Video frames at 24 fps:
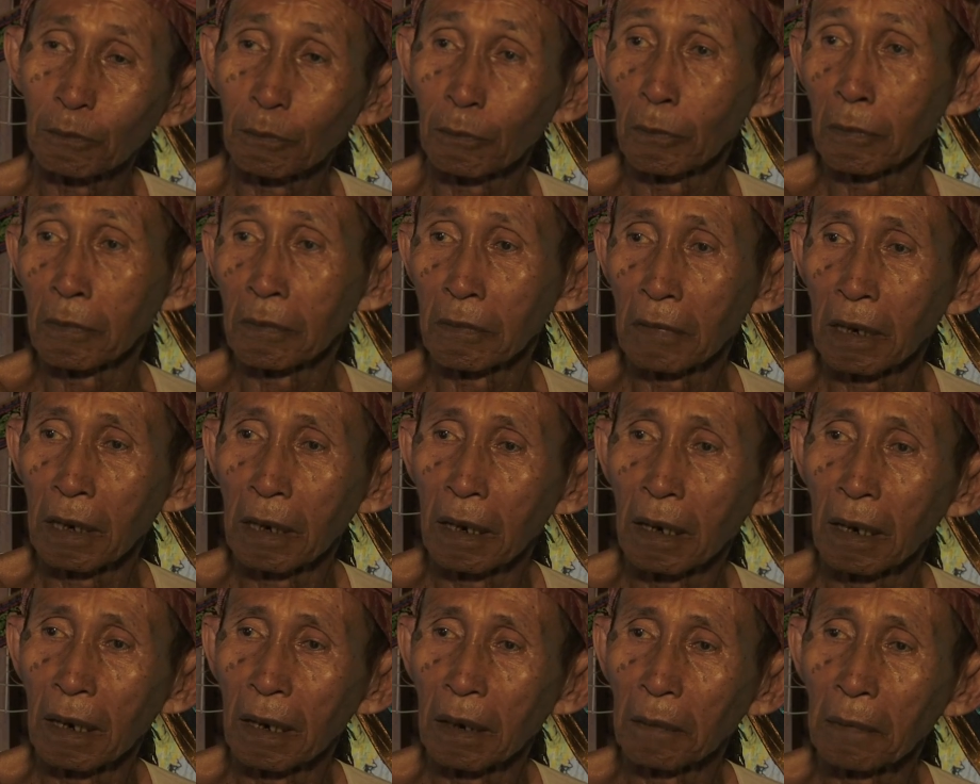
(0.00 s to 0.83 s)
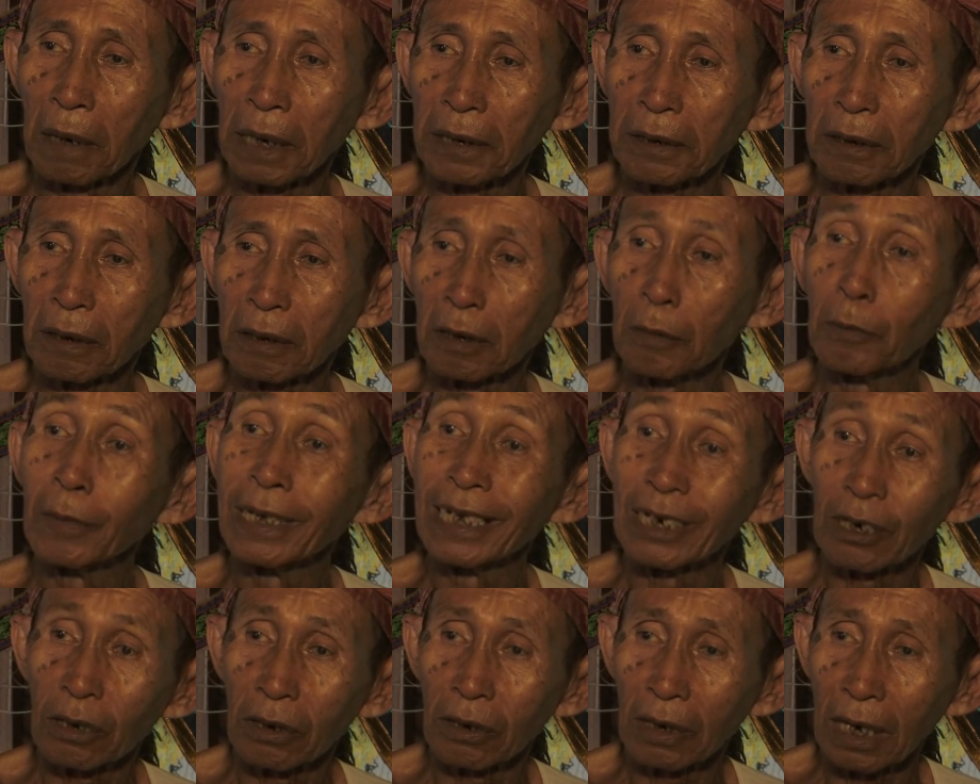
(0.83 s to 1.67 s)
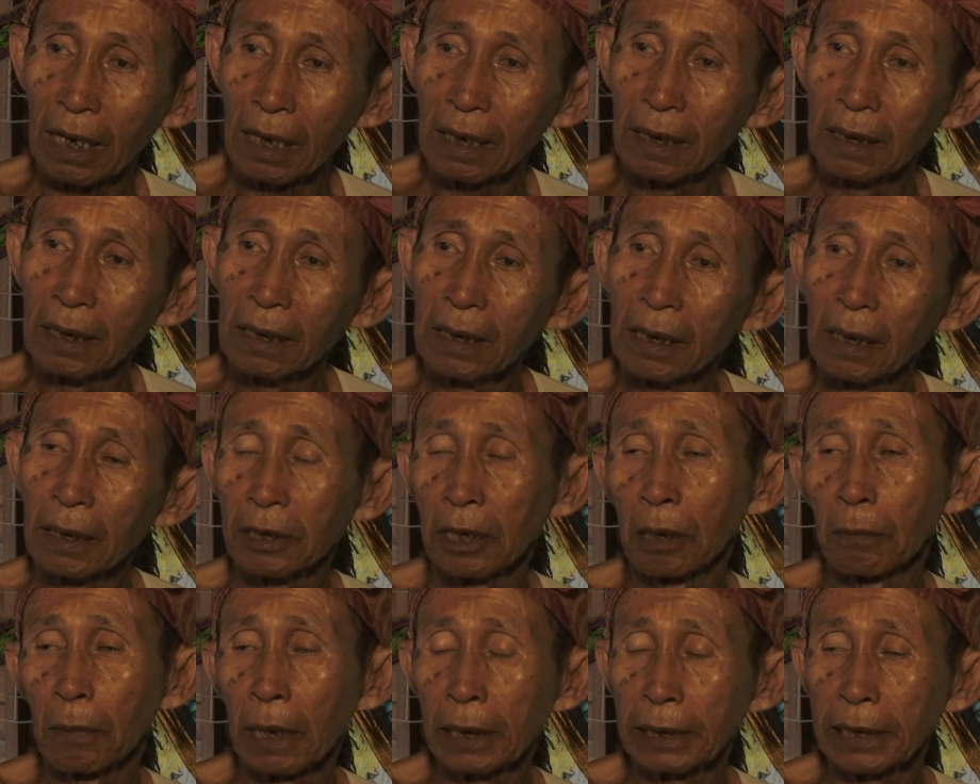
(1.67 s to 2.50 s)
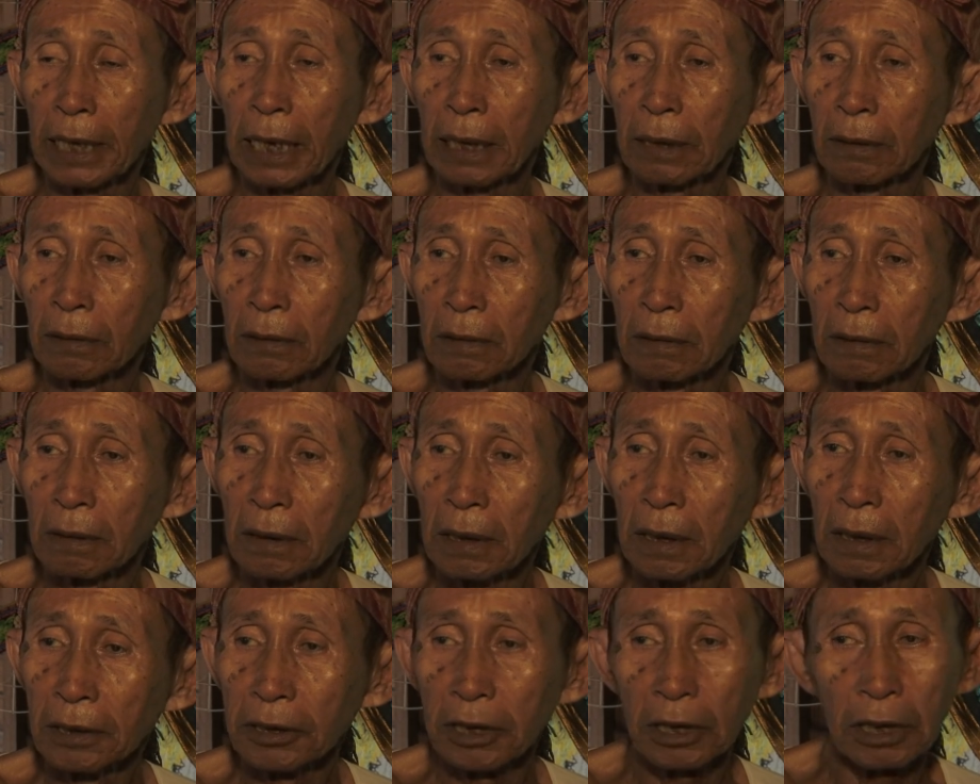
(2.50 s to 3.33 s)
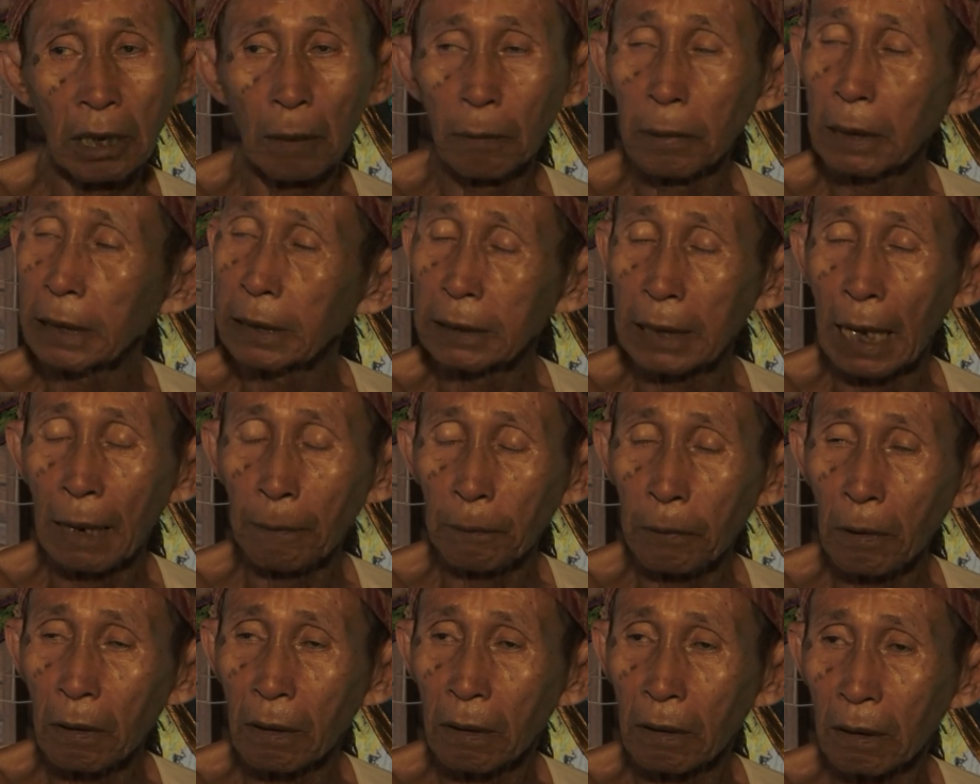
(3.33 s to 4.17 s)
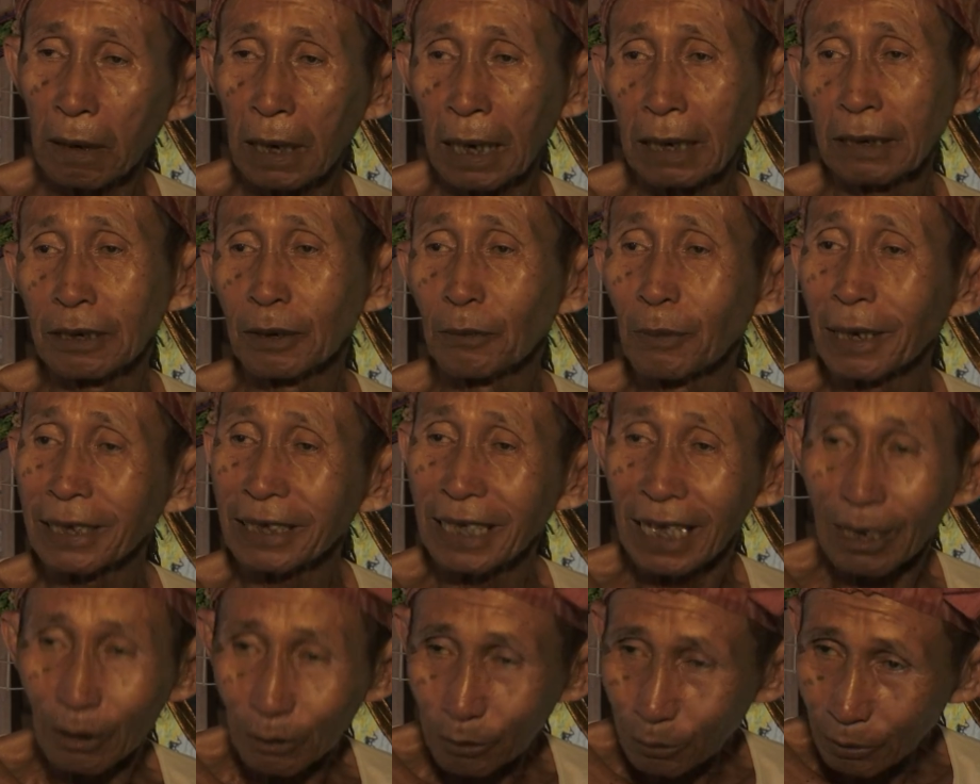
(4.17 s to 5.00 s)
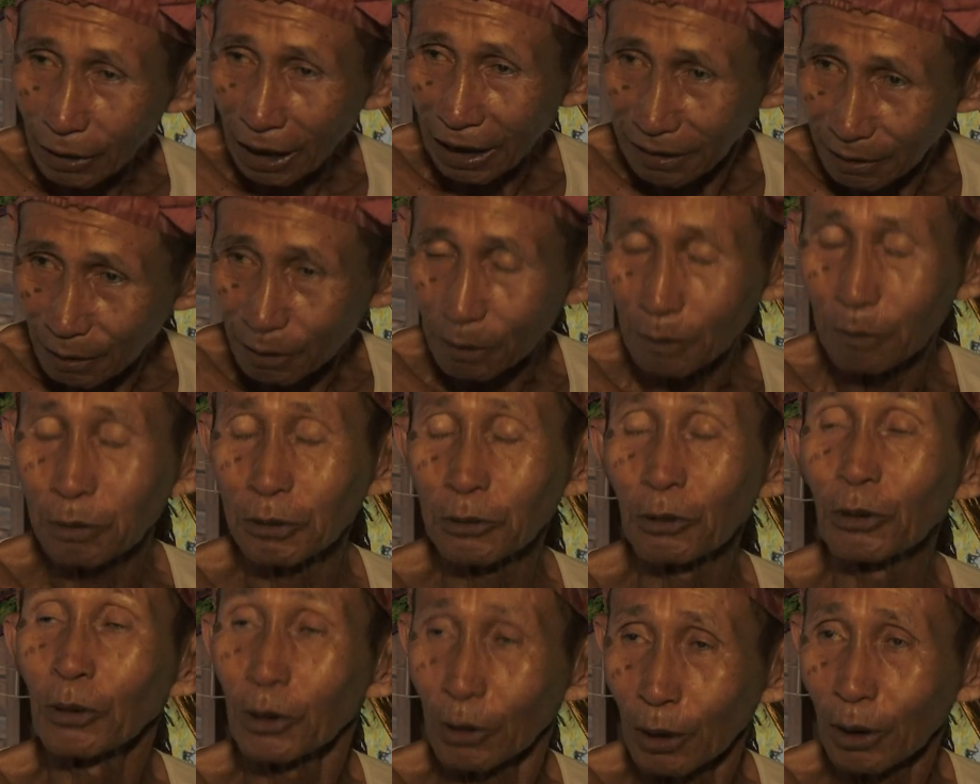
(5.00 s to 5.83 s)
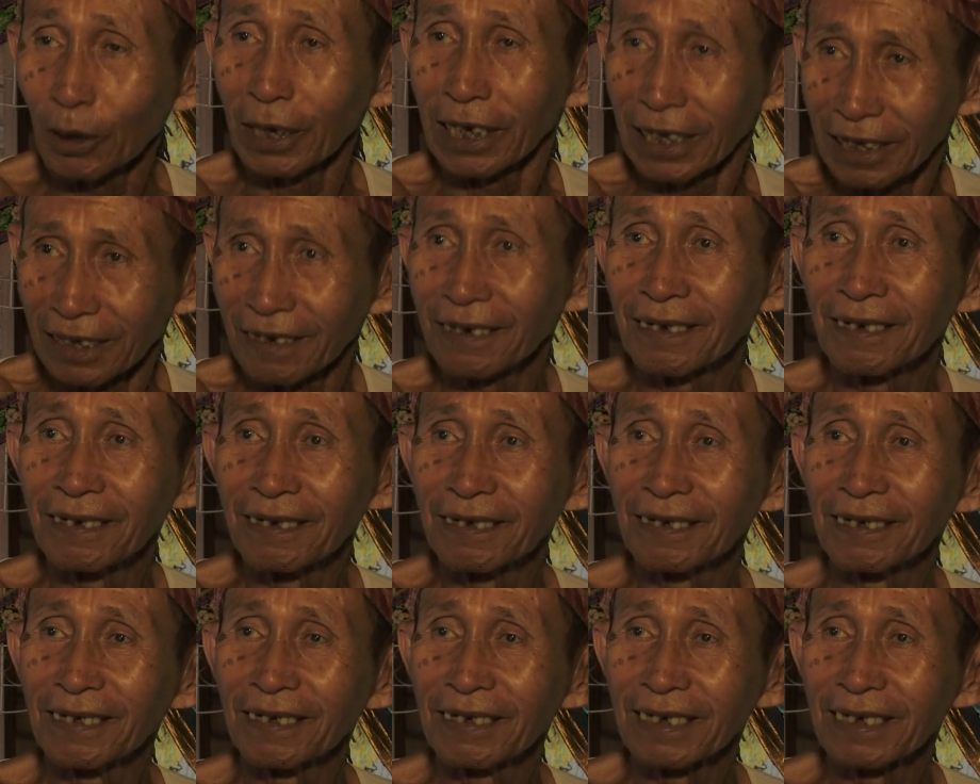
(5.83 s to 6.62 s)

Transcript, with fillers: We are still happy if people do not buy. It is okay. I am happy if they come and just see.